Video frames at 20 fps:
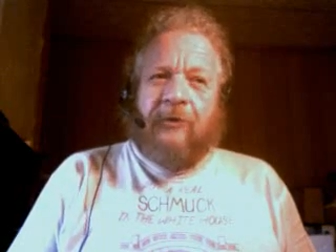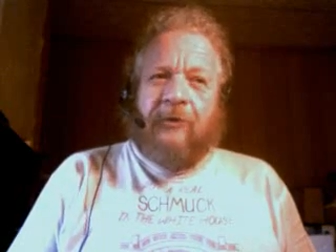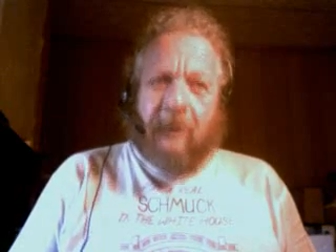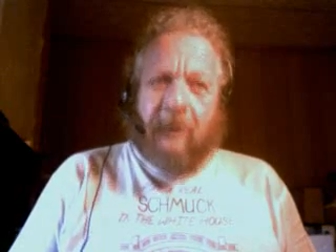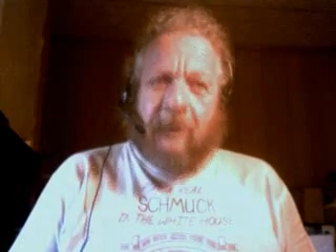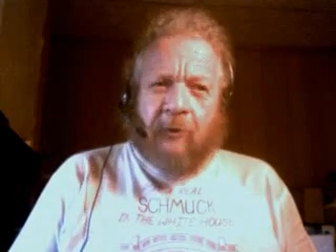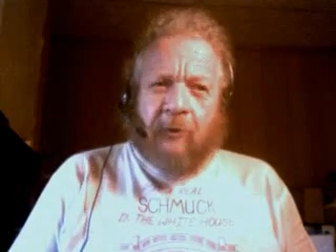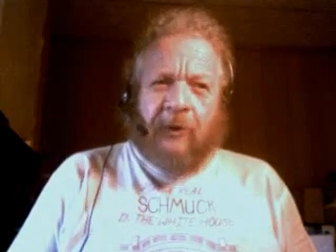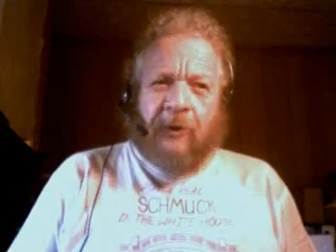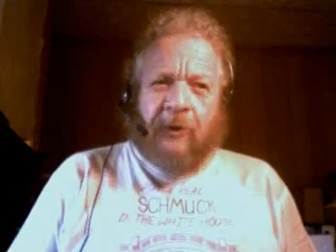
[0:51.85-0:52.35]

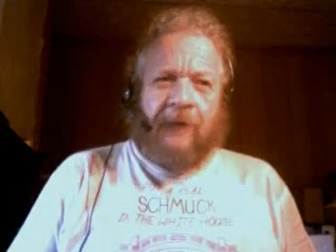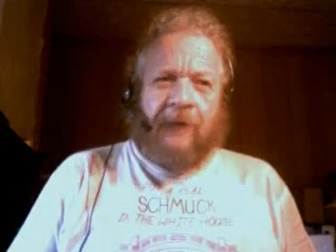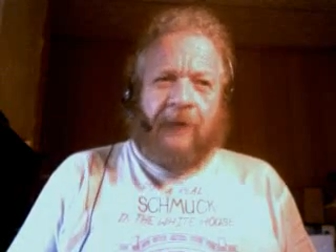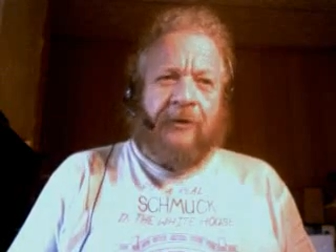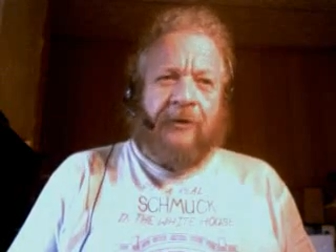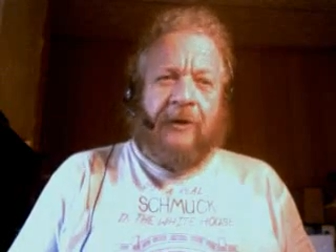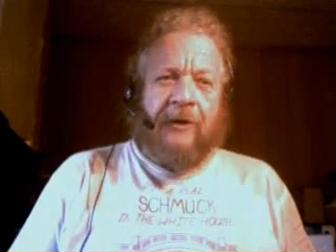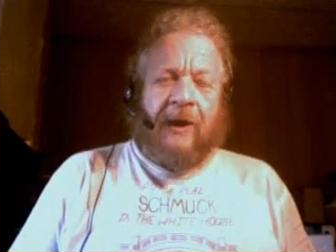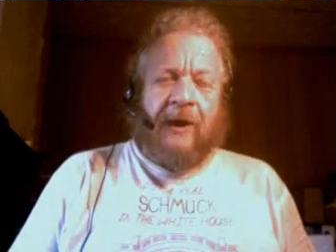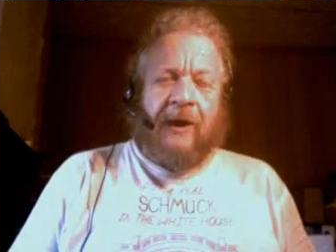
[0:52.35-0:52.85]

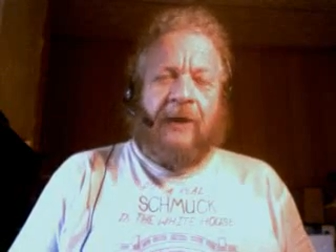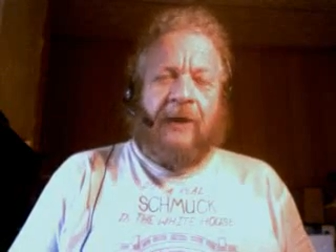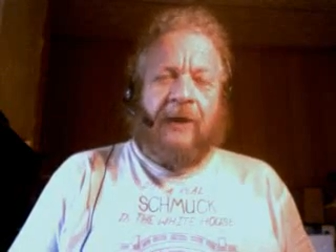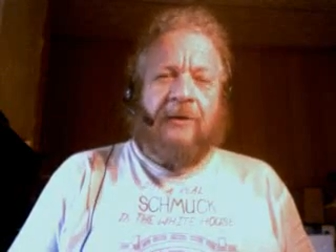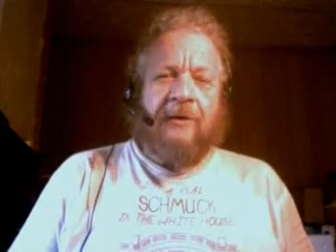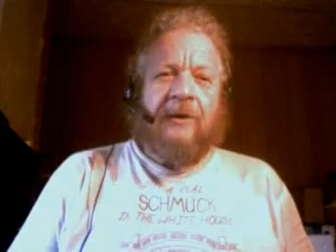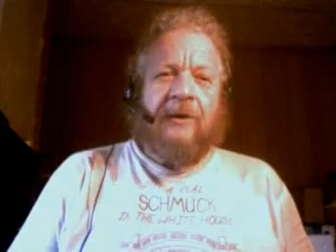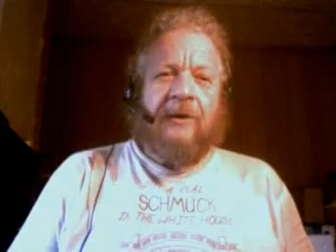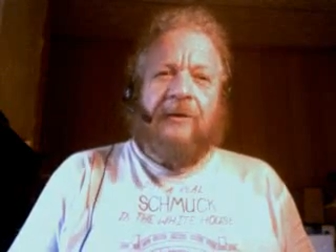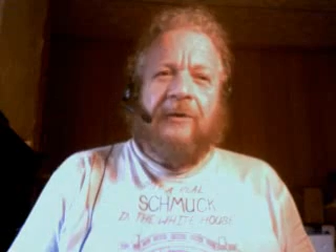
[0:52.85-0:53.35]
2008,
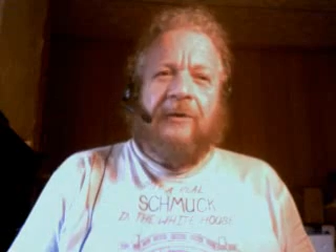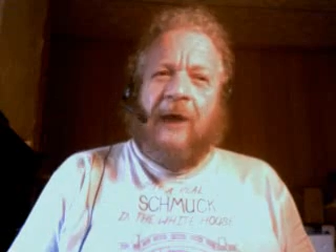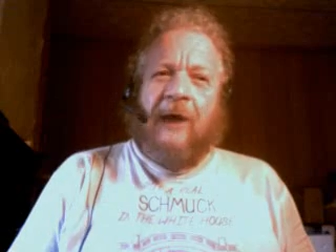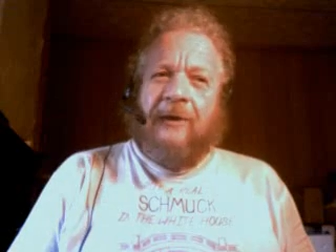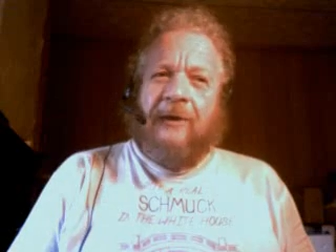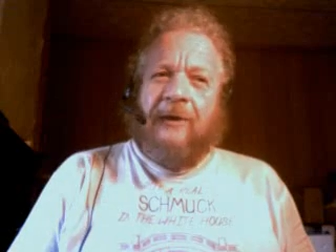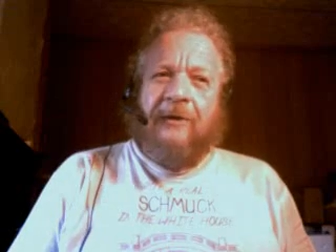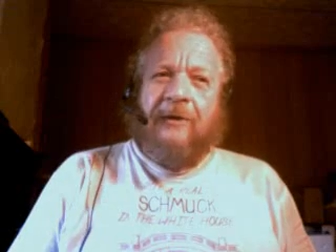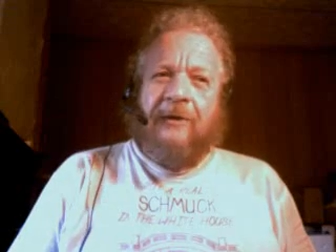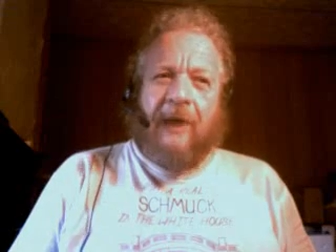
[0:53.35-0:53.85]
not
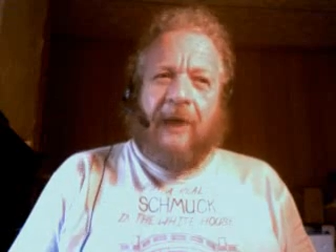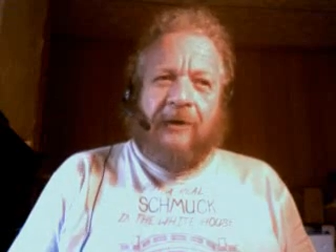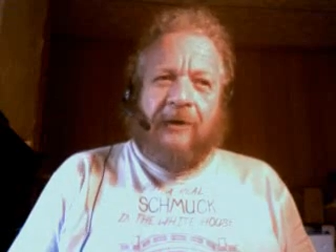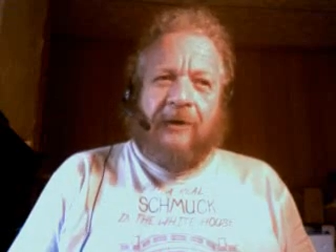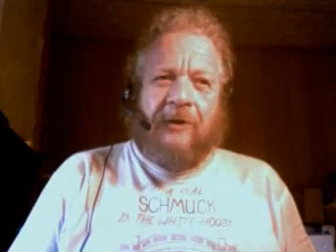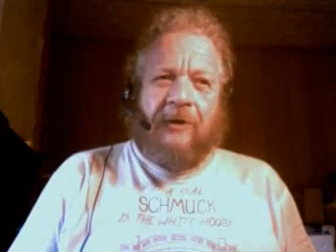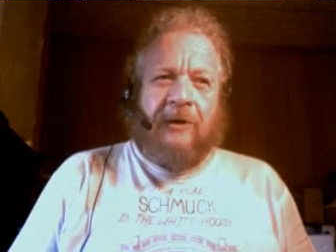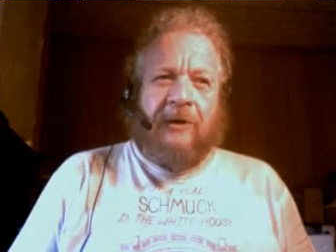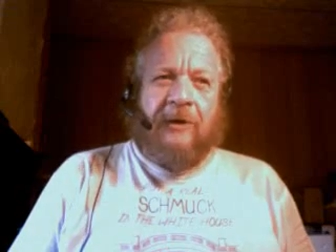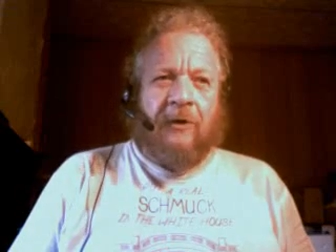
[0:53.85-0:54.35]

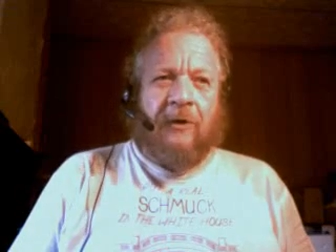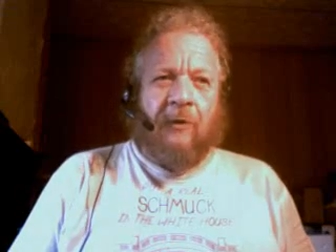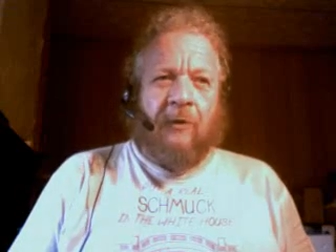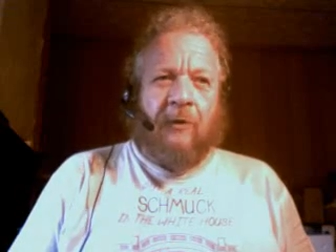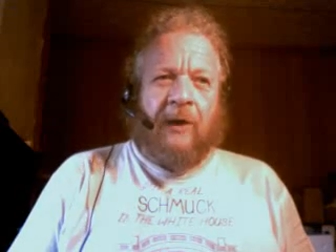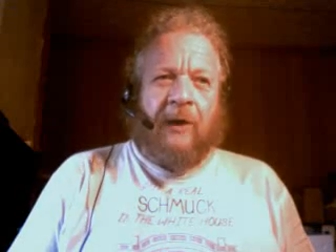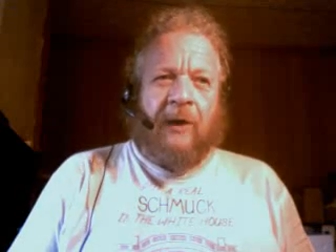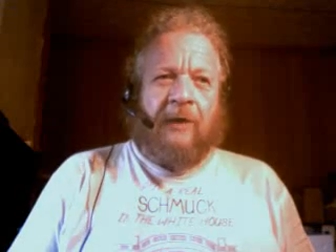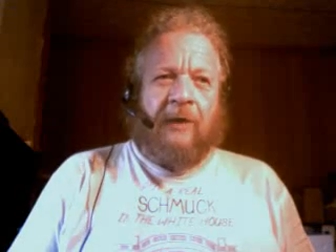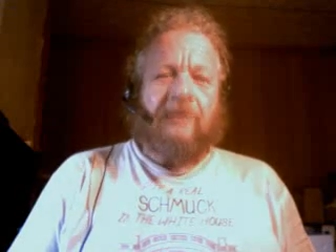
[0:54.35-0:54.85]

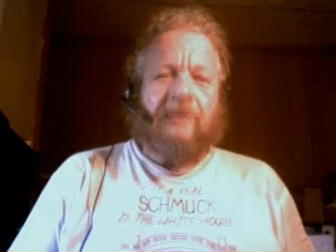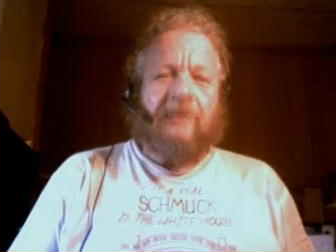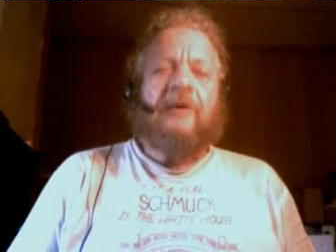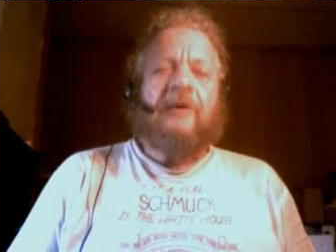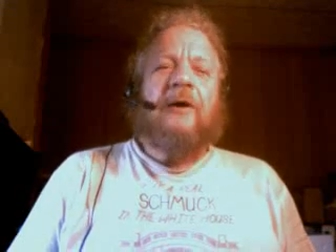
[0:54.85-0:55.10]
1908.